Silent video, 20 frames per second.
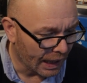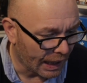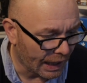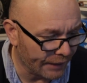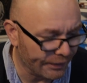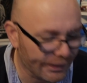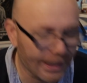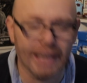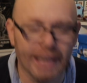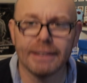
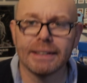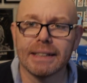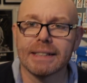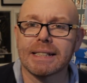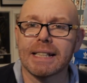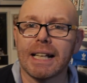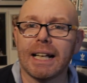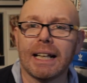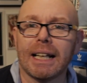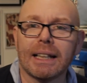And then they
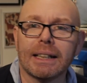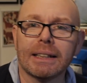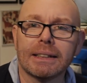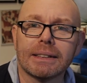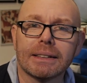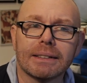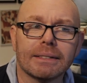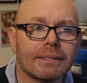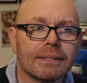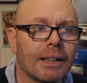
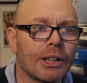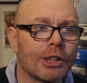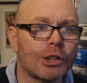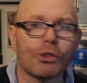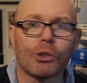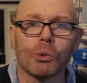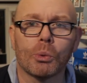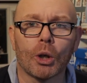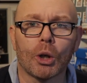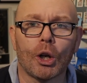started
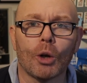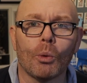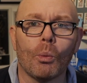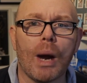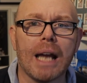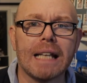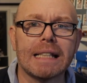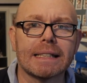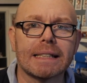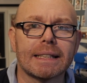another one on a
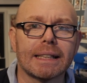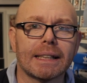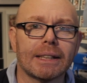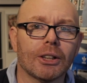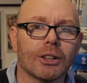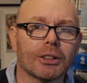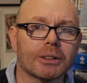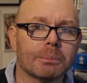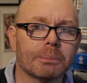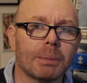Wednesday
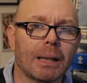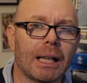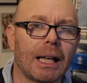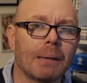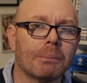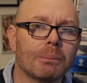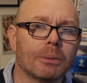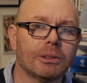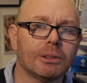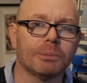called the
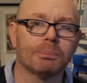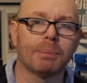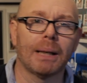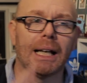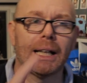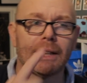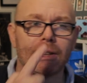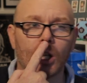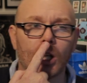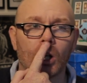Bar
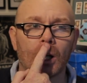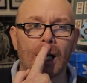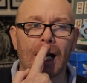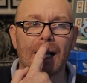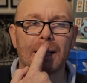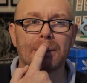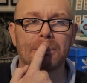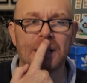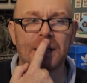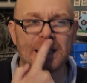None.
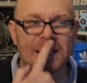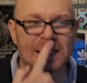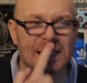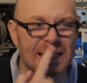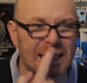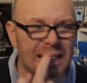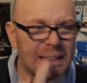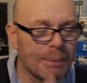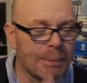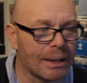I'd been
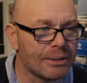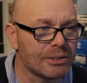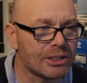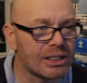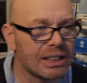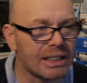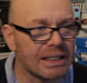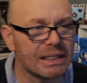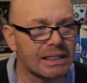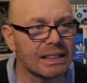about
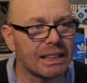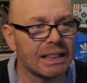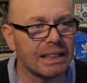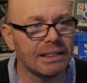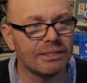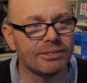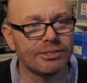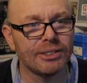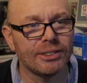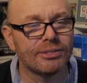
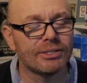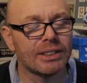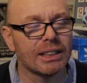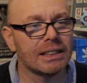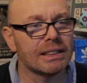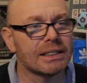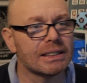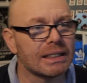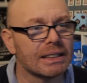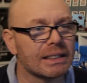16,
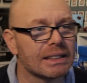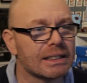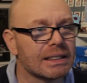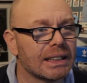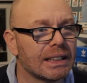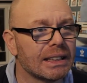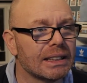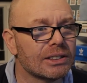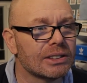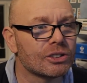15,
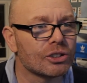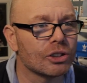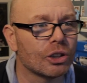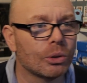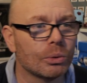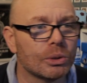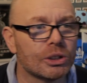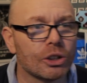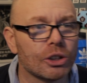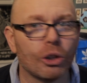16,
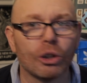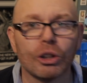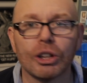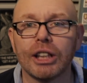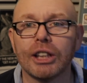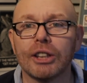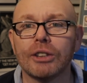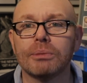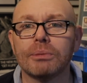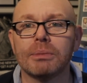so we're
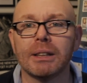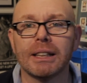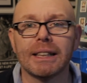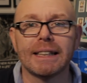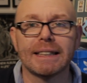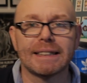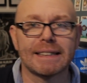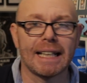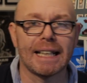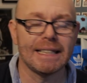talking at
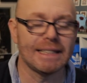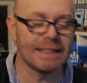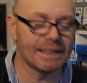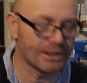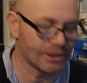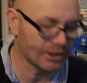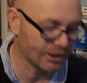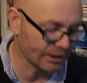late 80s,